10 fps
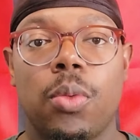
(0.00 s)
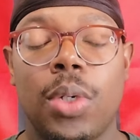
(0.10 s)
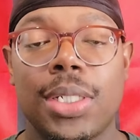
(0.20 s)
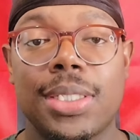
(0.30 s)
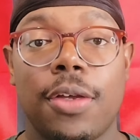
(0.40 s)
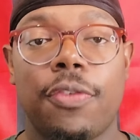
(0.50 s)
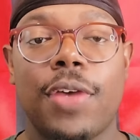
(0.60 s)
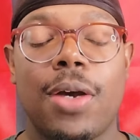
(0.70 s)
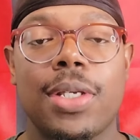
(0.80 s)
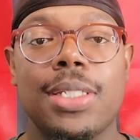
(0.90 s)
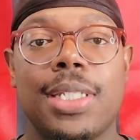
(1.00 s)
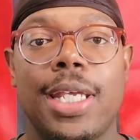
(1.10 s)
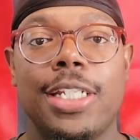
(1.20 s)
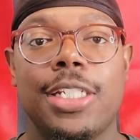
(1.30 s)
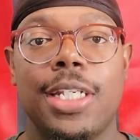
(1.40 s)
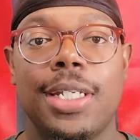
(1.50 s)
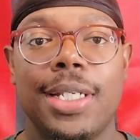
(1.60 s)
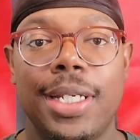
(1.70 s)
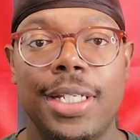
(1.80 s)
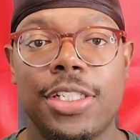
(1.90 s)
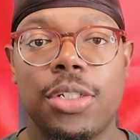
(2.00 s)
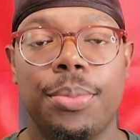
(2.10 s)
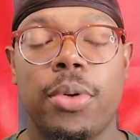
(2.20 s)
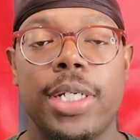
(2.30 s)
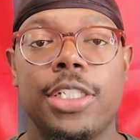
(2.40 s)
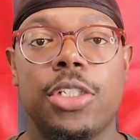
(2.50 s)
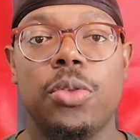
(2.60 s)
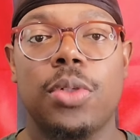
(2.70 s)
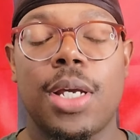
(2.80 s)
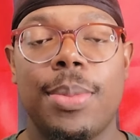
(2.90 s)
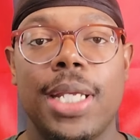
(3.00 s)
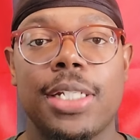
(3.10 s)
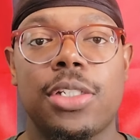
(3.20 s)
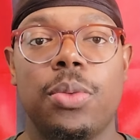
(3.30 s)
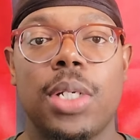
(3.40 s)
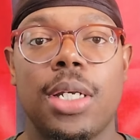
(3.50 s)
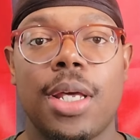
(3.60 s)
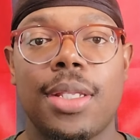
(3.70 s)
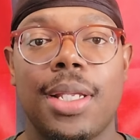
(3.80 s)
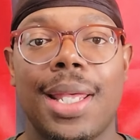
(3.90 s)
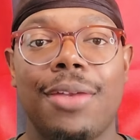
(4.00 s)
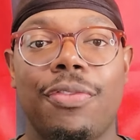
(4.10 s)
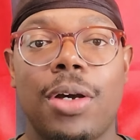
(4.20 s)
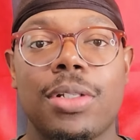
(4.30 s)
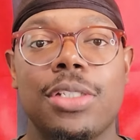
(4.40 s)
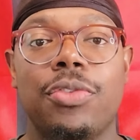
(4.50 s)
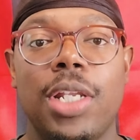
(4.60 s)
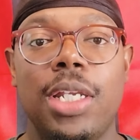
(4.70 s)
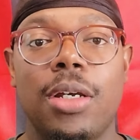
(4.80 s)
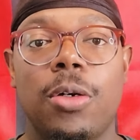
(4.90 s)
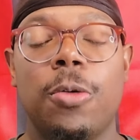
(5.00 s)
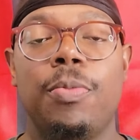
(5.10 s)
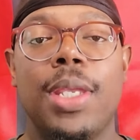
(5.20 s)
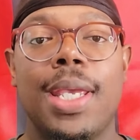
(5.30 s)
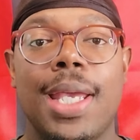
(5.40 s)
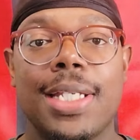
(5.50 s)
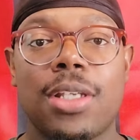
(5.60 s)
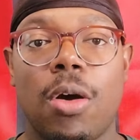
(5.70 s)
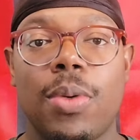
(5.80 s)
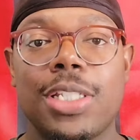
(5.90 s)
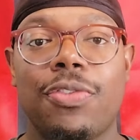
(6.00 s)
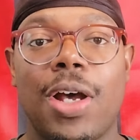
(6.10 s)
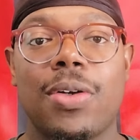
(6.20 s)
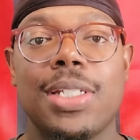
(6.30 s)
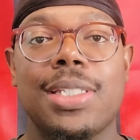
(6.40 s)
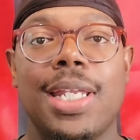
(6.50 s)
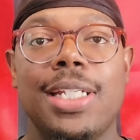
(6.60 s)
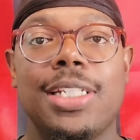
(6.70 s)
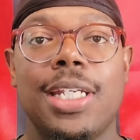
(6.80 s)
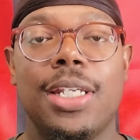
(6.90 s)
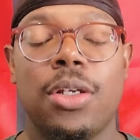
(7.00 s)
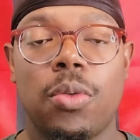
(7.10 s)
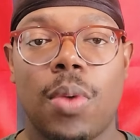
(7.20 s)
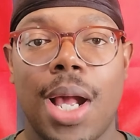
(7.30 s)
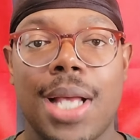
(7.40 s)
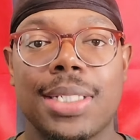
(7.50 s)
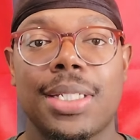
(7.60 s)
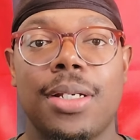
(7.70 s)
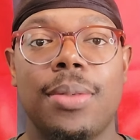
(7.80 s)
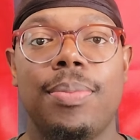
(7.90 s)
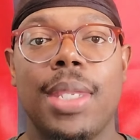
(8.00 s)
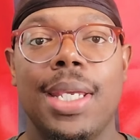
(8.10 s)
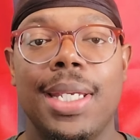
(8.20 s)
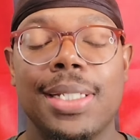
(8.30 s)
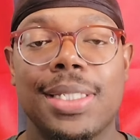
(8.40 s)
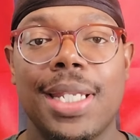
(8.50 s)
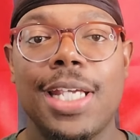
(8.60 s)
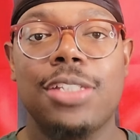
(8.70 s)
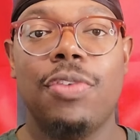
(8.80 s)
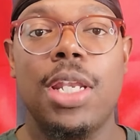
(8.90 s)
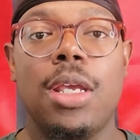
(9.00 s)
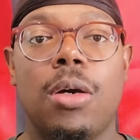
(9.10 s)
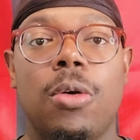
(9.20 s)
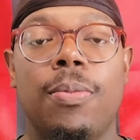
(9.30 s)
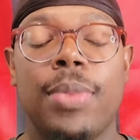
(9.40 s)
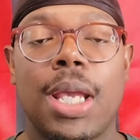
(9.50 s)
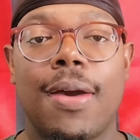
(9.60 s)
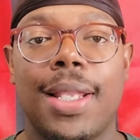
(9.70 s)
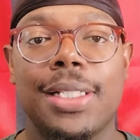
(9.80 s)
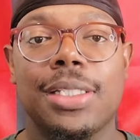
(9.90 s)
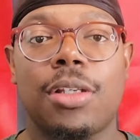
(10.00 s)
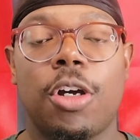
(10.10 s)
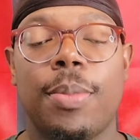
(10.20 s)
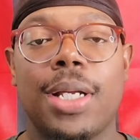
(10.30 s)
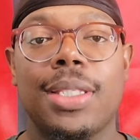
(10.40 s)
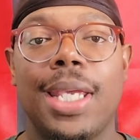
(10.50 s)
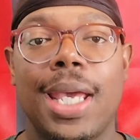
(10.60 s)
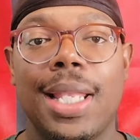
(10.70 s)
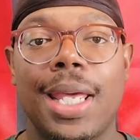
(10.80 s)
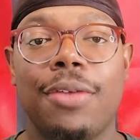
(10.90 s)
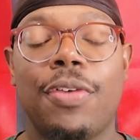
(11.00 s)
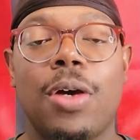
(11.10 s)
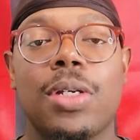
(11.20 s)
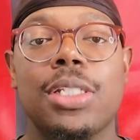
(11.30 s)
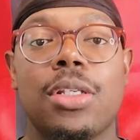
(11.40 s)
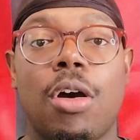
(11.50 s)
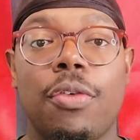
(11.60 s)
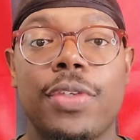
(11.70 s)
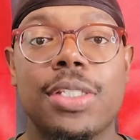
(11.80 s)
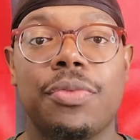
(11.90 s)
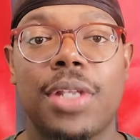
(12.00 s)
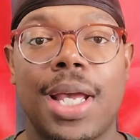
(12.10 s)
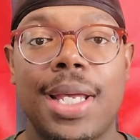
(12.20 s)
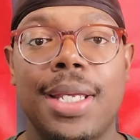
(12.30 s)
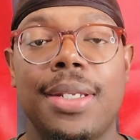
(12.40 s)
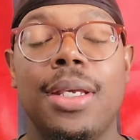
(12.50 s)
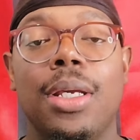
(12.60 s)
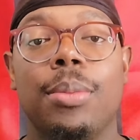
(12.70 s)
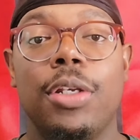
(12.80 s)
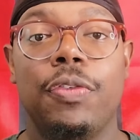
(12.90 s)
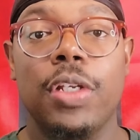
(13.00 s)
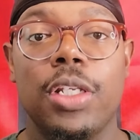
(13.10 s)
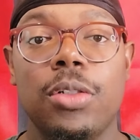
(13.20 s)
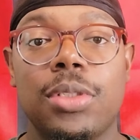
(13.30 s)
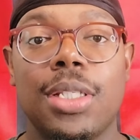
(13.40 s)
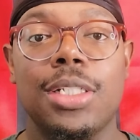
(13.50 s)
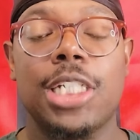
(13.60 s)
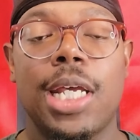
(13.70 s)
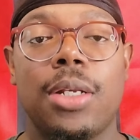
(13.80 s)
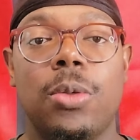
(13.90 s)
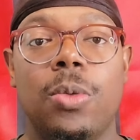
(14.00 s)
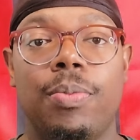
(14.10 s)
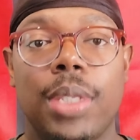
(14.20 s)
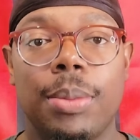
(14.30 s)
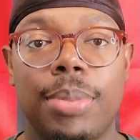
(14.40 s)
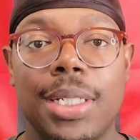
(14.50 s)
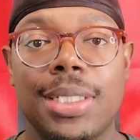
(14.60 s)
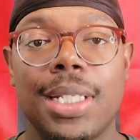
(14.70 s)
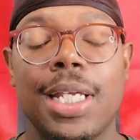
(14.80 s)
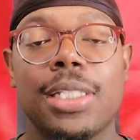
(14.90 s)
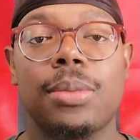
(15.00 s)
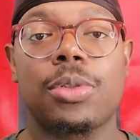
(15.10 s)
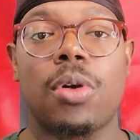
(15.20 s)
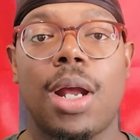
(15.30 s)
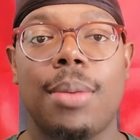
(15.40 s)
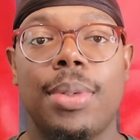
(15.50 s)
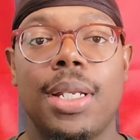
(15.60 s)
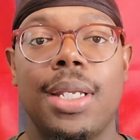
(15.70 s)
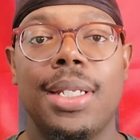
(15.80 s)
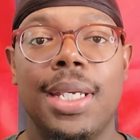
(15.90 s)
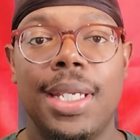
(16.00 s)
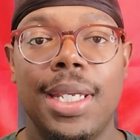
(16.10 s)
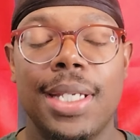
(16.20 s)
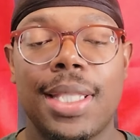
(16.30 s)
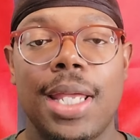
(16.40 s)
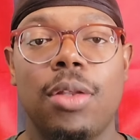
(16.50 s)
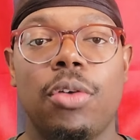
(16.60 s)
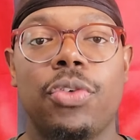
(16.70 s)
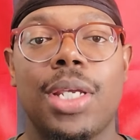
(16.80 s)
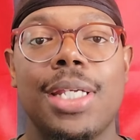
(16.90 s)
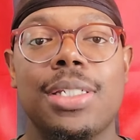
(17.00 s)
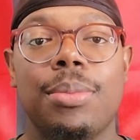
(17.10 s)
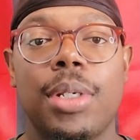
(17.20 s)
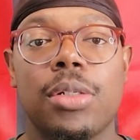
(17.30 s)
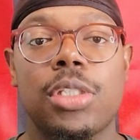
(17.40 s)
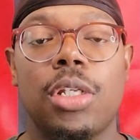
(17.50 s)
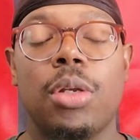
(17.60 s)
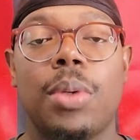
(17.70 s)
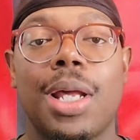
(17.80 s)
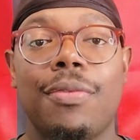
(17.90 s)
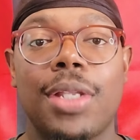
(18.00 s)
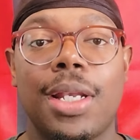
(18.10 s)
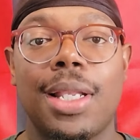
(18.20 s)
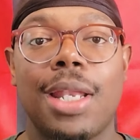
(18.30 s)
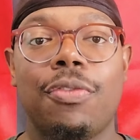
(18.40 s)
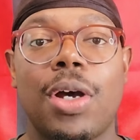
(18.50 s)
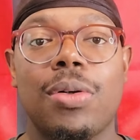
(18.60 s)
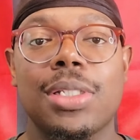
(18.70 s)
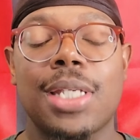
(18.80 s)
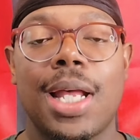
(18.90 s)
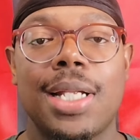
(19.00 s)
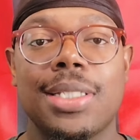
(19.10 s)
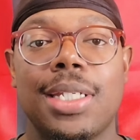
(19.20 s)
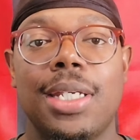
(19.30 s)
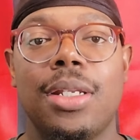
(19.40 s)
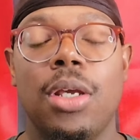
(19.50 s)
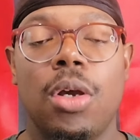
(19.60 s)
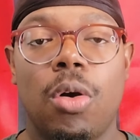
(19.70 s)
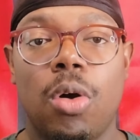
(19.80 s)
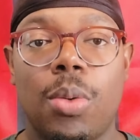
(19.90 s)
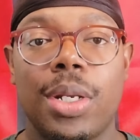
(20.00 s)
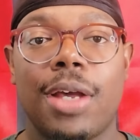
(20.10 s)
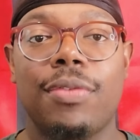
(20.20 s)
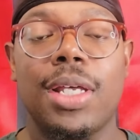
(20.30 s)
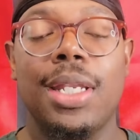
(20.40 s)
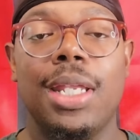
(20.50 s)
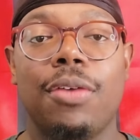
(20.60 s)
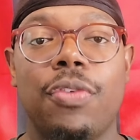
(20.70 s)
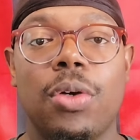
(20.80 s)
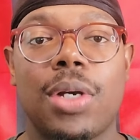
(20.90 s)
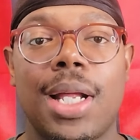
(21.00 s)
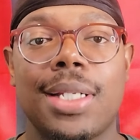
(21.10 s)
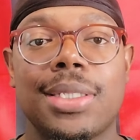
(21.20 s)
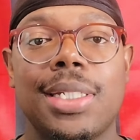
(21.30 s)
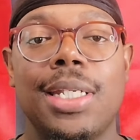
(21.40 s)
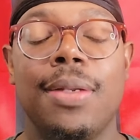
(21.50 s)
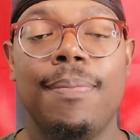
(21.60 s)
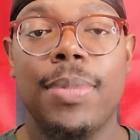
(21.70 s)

What's up, Falcons Nation? It's your boy Jew coming at you with another Atlanta Falcons video. As always, Falcons Nation, rise up. In today's video, I'd like to talk about the Atlanta Falcons offensive line, but if you're new to the channel, please hit that subscribe button, hit that notification bell so you know when I've done Atlanta Falcons content or when I've done NFL content.